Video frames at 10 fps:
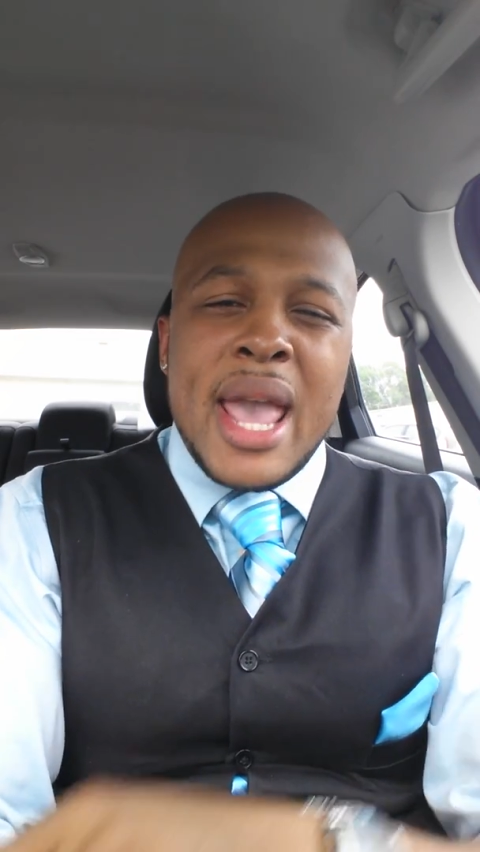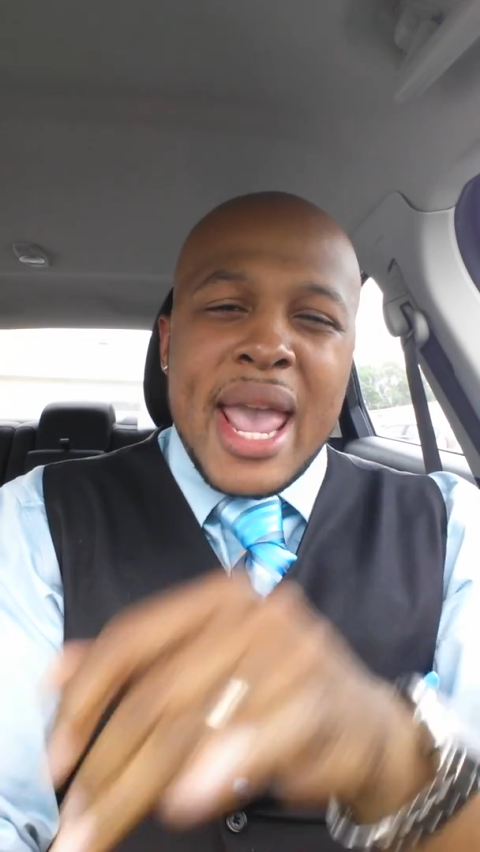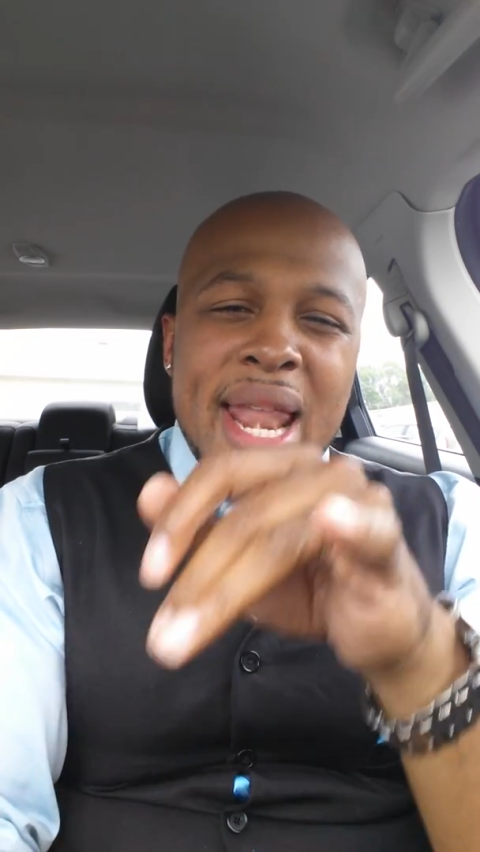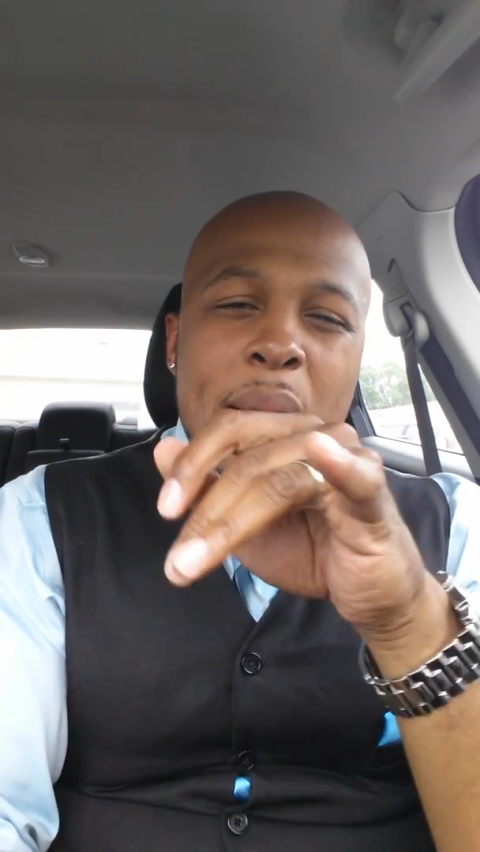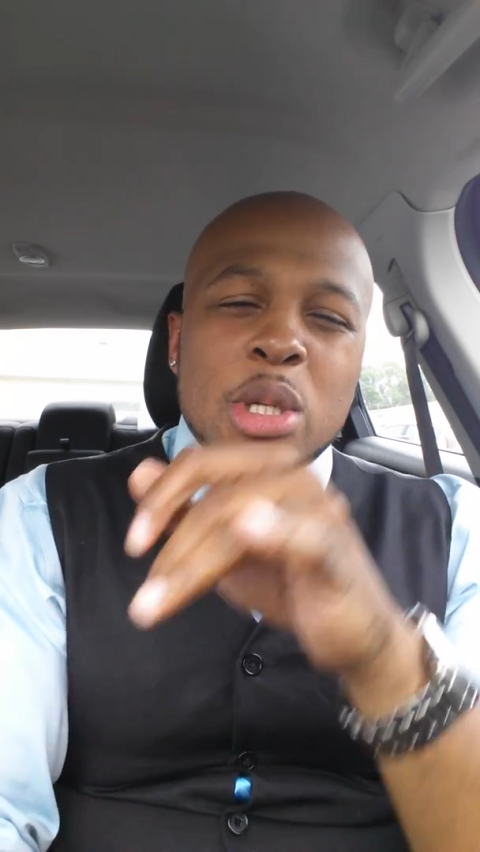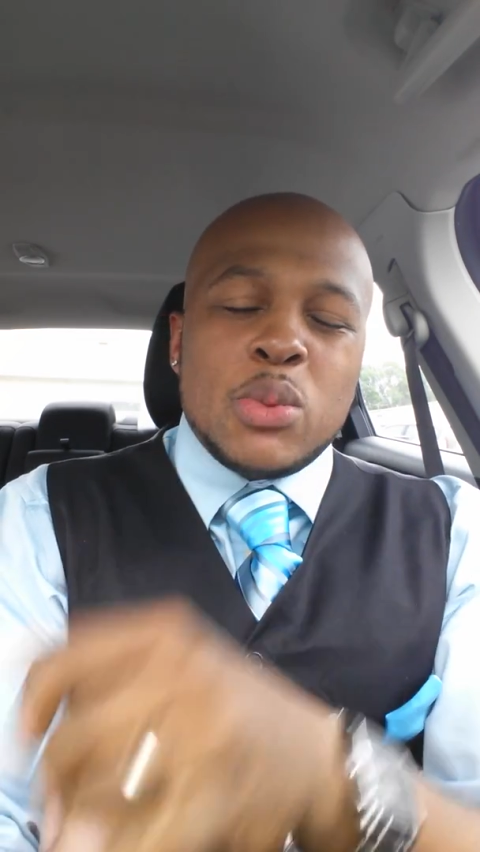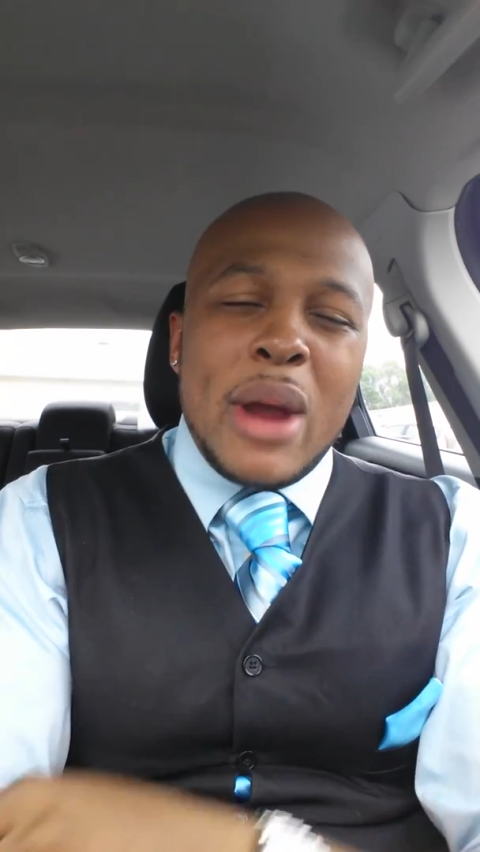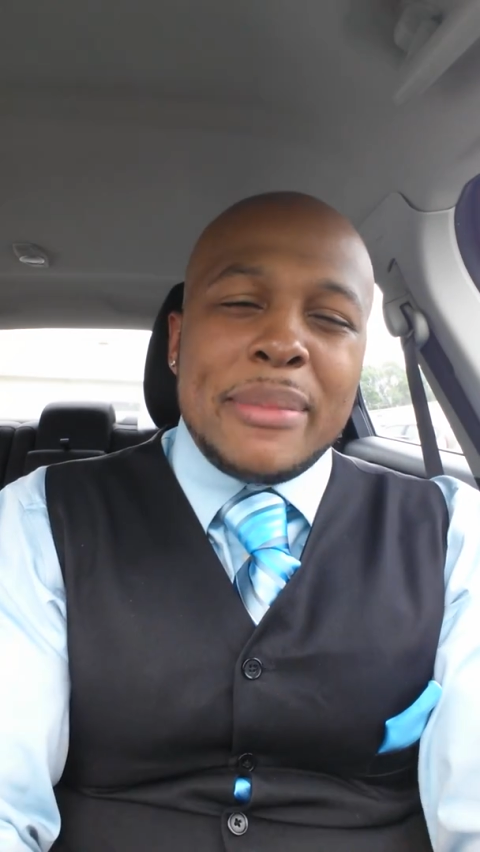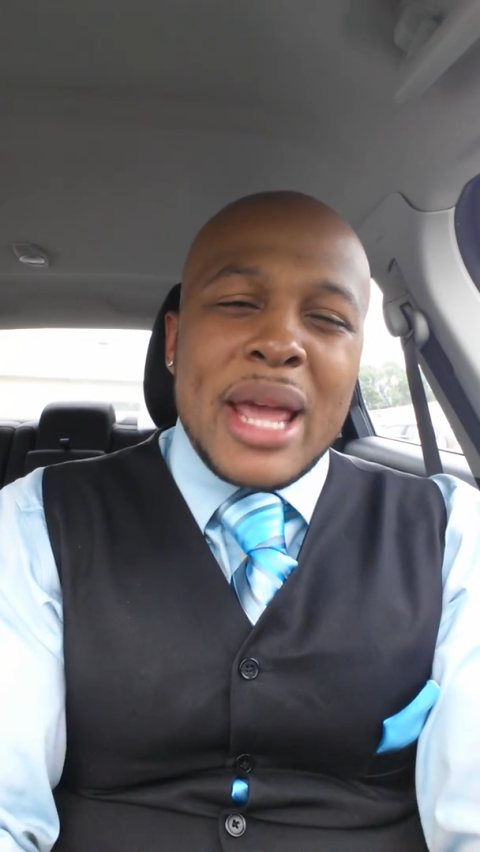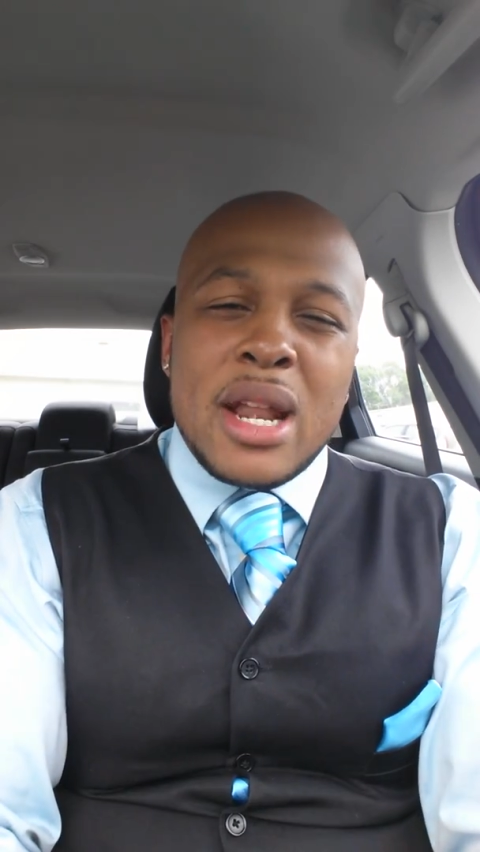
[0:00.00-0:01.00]
and I was
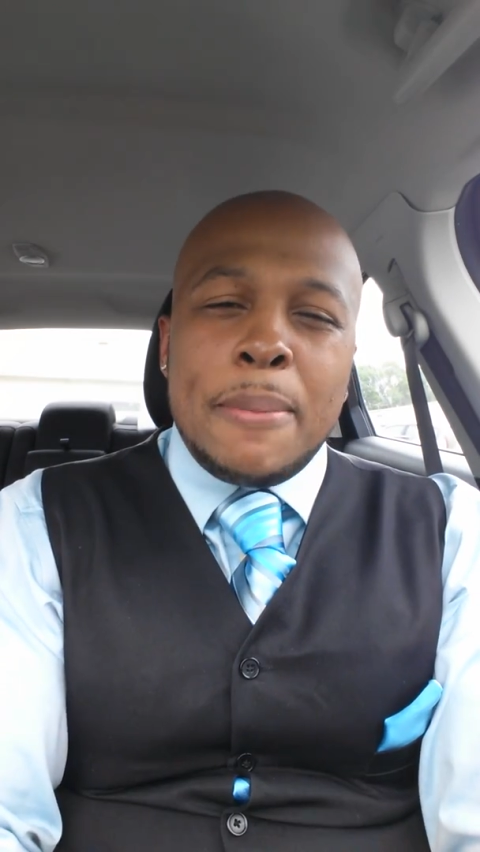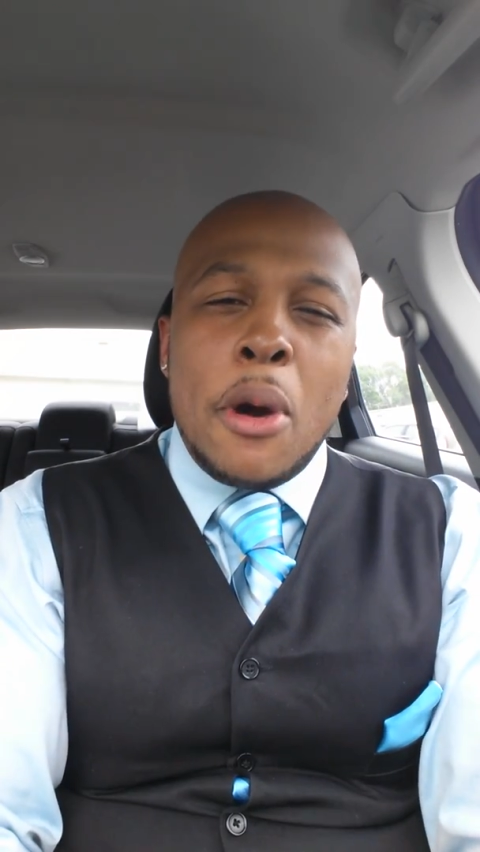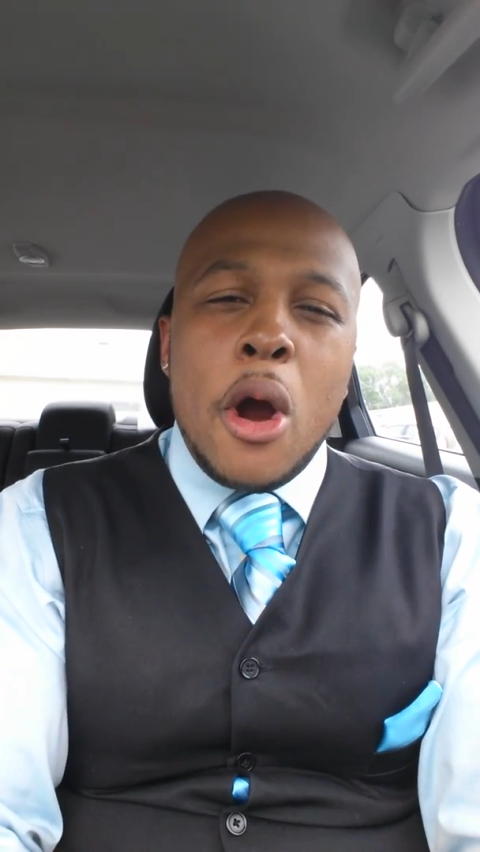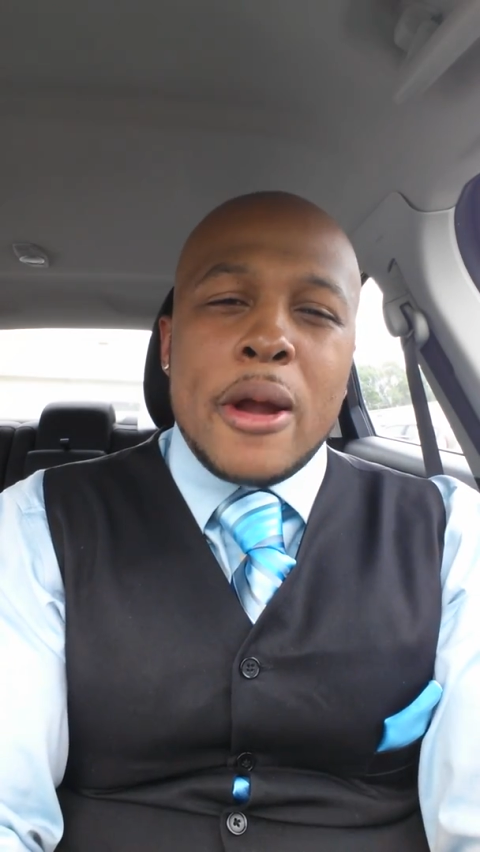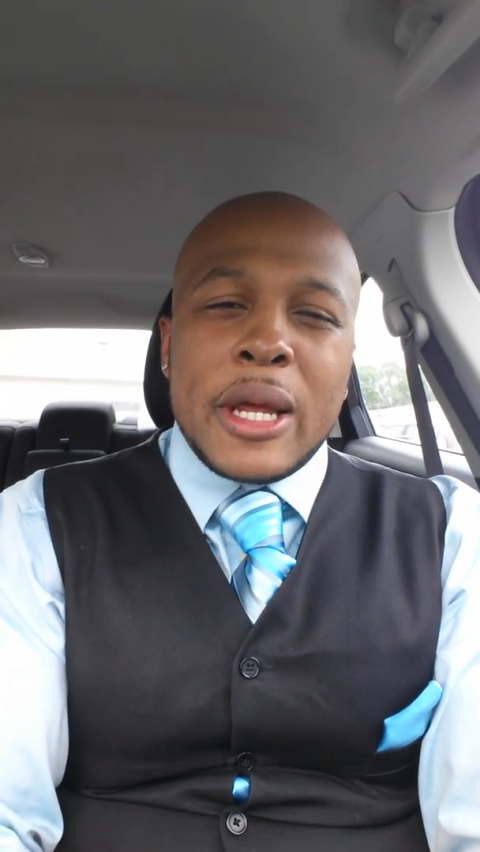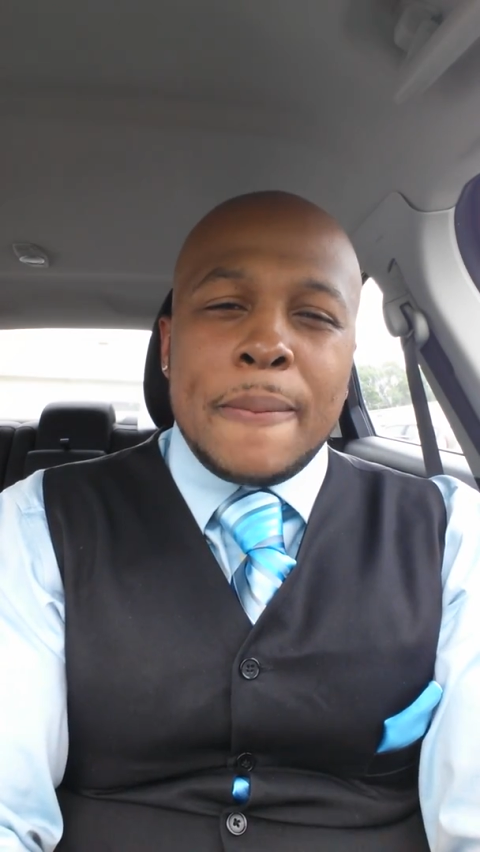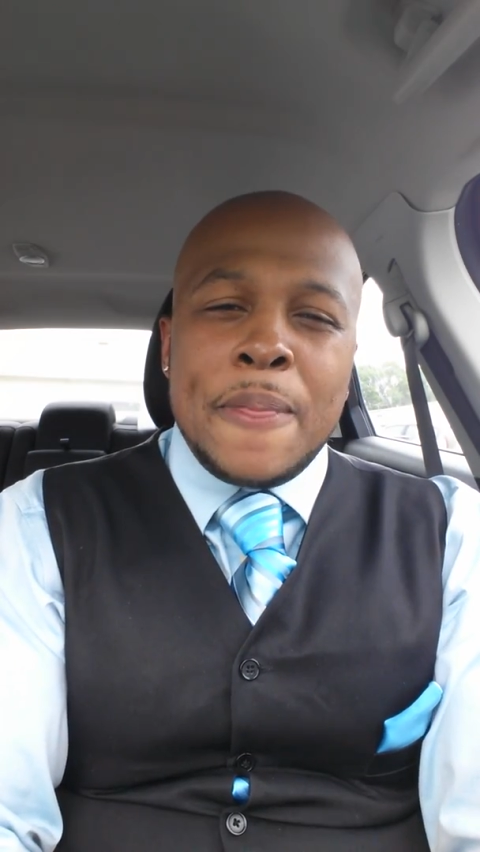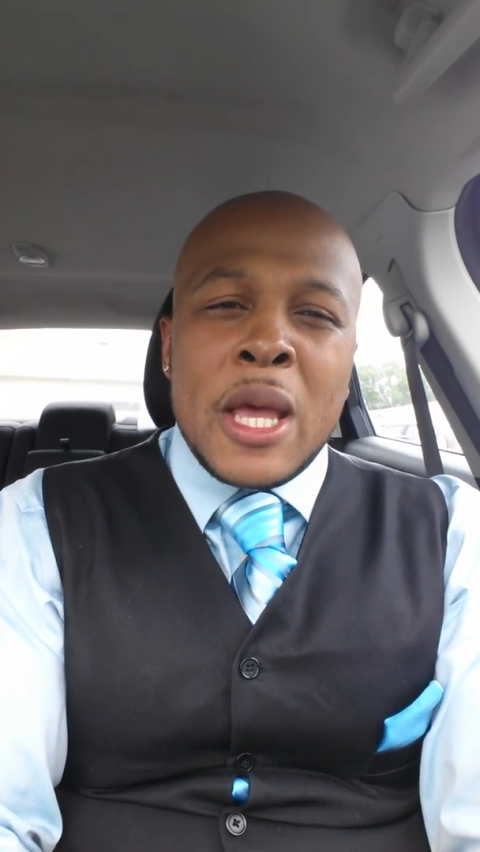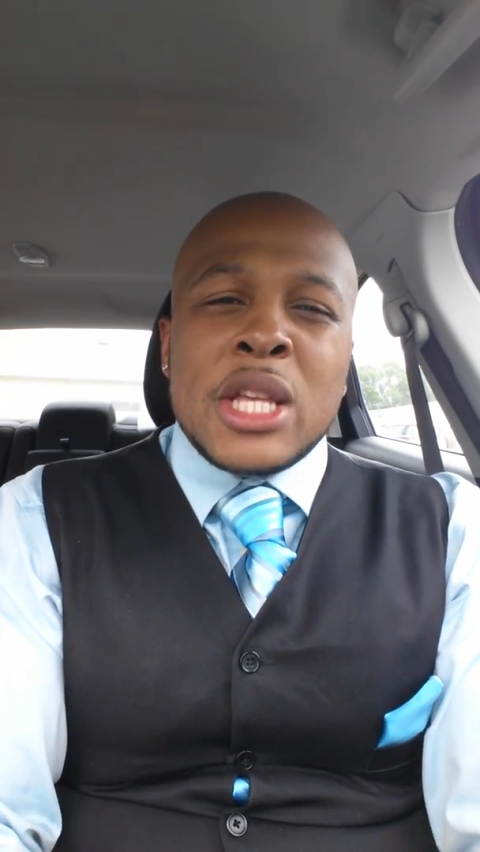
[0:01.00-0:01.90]
raped at a party.